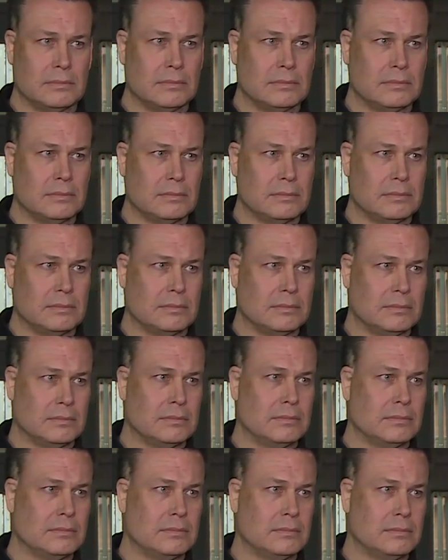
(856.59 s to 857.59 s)

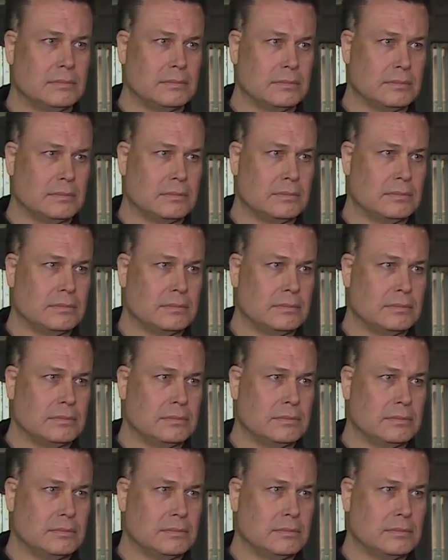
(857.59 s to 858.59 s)

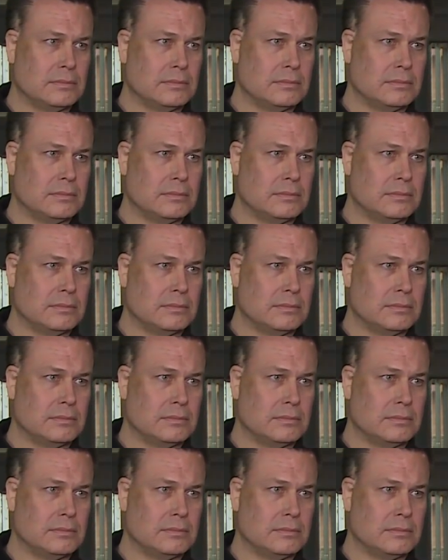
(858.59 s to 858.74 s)
No words are spoken by the person on screen.